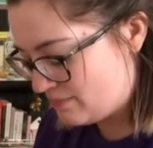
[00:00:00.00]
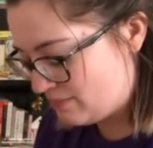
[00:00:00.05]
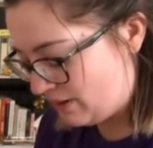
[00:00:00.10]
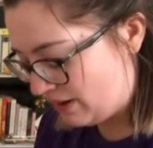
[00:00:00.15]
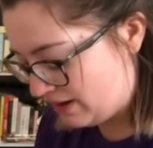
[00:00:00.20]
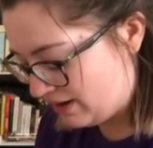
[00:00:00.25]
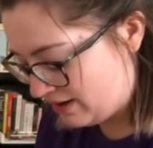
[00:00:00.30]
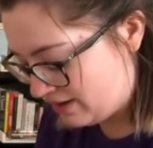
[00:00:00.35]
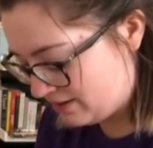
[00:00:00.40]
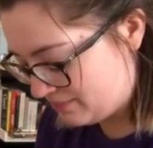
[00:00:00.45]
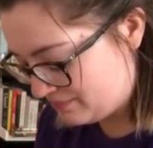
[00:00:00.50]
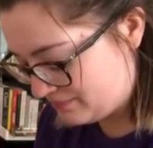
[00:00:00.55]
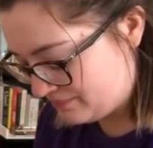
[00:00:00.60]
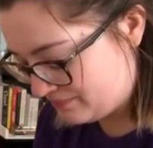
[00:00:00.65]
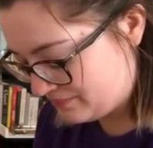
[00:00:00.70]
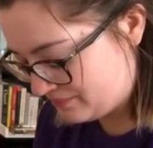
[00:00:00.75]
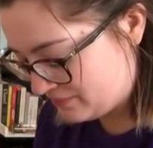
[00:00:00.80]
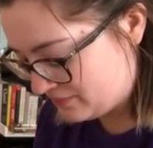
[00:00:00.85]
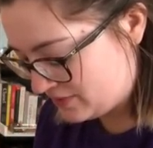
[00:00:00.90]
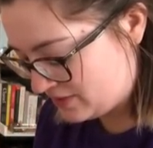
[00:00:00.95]
But
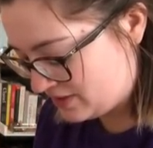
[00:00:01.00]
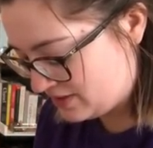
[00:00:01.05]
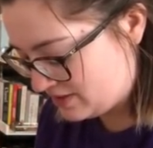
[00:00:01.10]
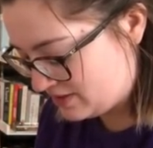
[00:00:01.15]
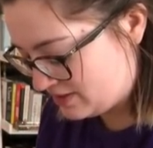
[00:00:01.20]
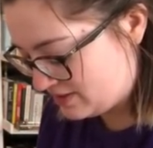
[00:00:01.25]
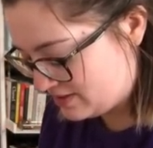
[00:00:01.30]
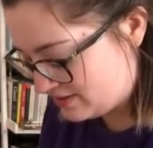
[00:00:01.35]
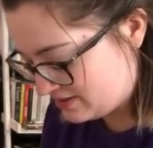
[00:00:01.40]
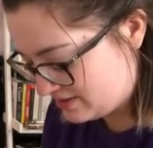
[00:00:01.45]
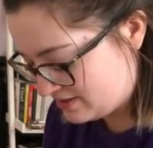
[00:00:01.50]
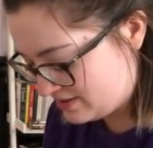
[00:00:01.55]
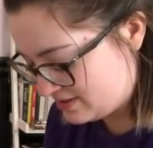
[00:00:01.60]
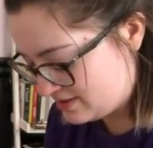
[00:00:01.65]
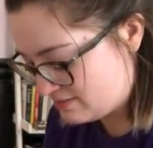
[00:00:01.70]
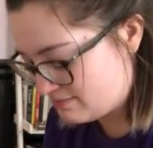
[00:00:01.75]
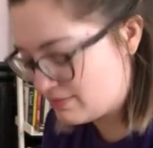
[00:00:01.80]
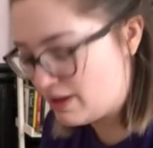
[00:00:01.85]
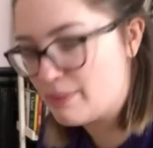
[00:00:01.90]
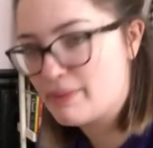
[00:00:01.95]

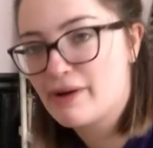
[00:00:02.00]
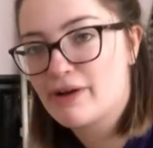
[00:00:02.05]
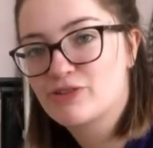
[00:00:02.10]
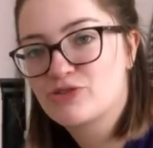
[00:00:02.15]
maybe